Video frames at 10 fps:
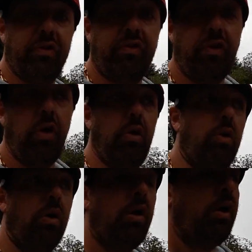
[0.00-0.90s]
So
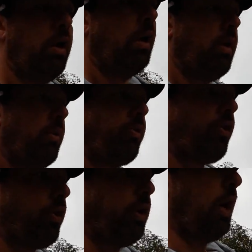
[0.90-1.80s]

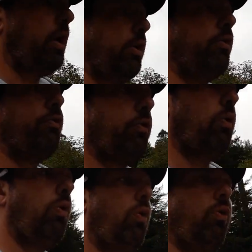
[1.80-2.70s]
39 years
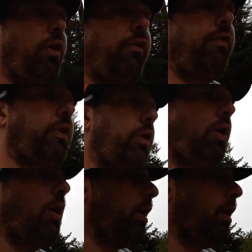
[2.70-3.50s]
old, I figured, all